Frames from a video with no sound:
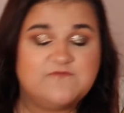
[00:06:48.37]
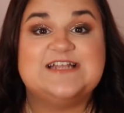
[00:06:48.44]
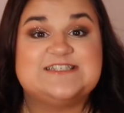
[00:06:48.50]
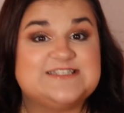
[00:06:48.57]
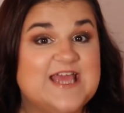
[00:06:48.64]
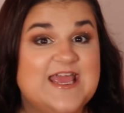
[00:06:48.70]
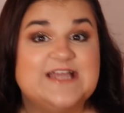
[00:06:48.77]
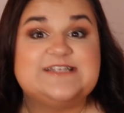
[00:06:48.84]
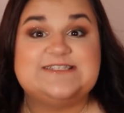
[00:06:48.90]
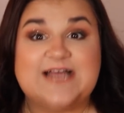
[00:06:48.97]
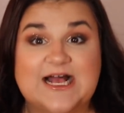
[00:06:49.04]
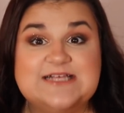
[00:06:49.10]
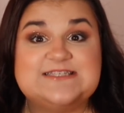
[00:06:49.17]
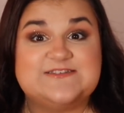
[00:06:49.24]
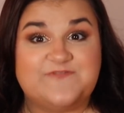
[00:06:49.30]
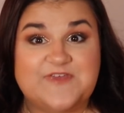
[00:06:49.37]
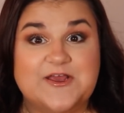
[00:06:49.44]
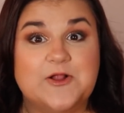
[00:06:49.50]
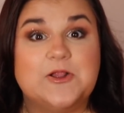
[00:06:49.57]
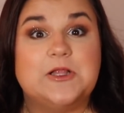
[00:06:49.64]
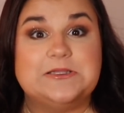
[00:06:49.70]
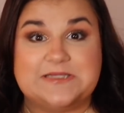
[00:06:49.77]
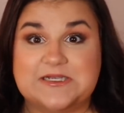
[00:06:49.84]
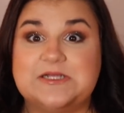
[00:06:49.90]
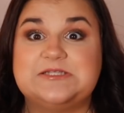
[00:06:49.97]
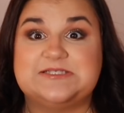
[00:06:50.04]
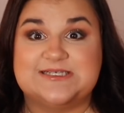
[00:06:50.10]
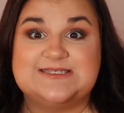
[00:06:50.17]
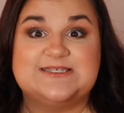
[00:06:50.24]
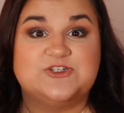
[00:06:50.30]
It, it does feel a little
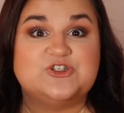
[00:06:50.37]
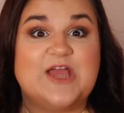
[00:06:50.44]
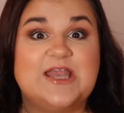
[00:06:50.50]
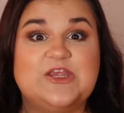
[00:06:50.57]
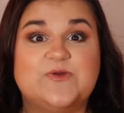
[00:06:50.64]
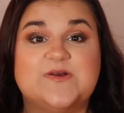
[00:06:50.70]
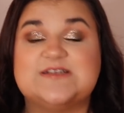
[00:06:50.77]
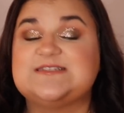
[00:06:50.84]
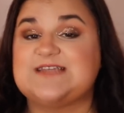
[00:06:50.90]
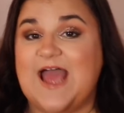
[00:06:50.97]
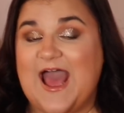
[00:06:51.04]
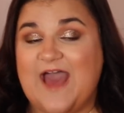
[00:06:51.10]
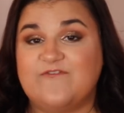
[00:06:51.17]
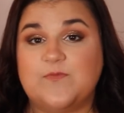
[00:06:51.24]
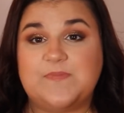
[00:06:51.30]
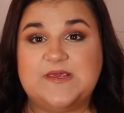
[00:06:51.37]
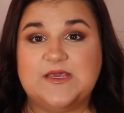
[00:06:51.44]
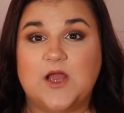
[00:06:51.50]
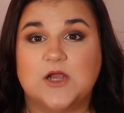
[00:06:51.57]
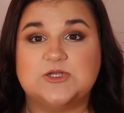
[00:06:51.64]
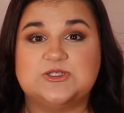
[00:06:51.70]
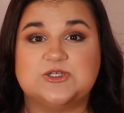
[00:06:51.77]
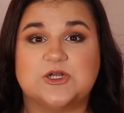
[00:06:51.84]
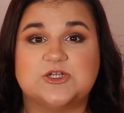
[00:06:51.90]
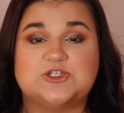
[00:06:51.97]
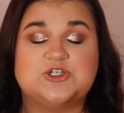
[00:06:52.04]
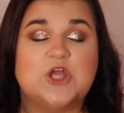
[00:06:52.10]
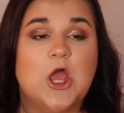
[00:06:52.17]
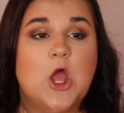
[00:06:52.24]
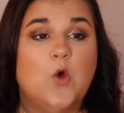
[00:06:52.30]
disingenuous to have a PR
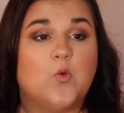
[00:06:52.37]
search